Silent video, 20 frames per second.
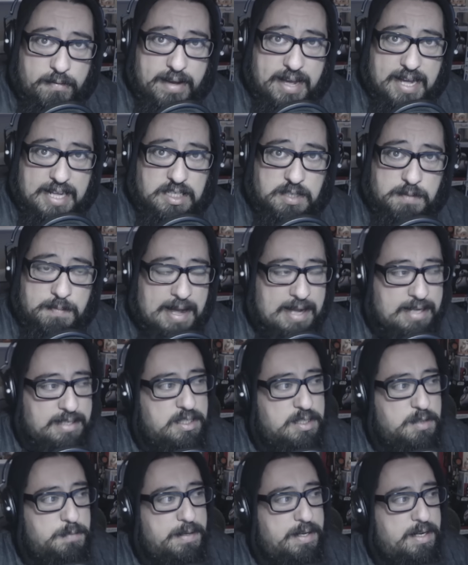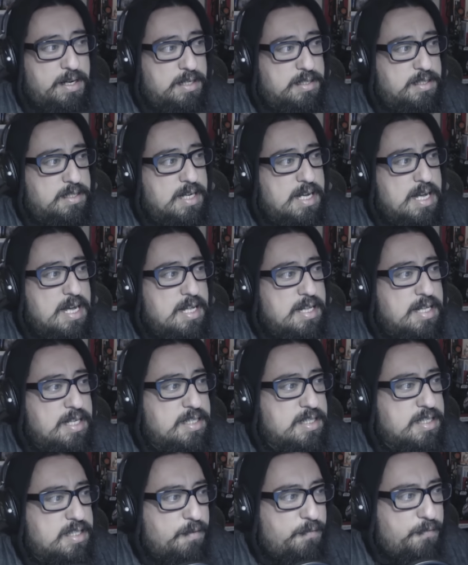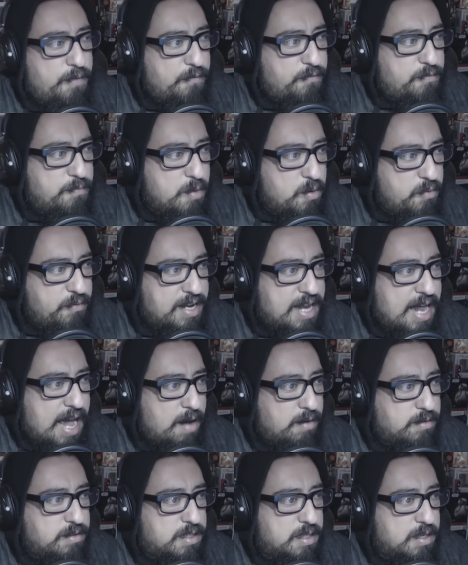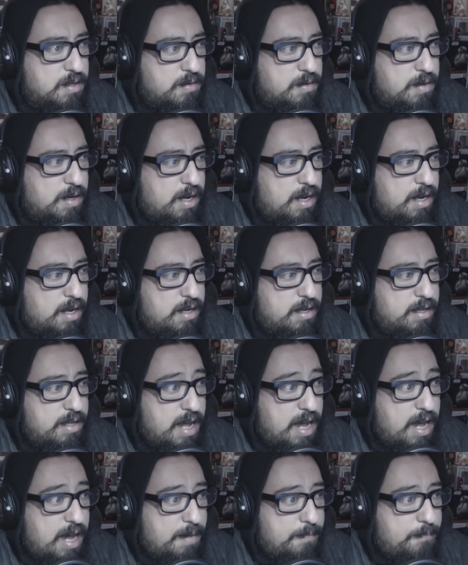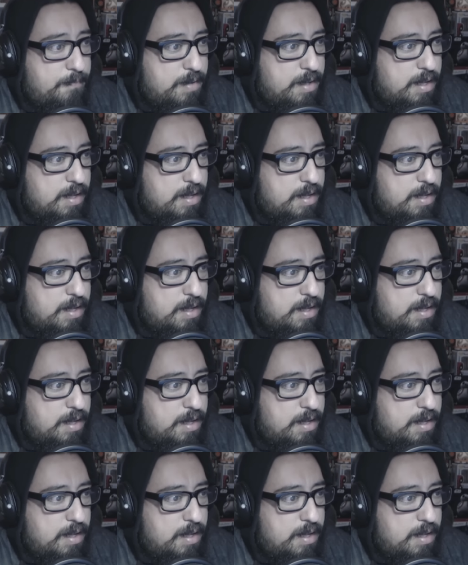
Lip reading: we get some answers, because this is the fifth movie now. So, yeah.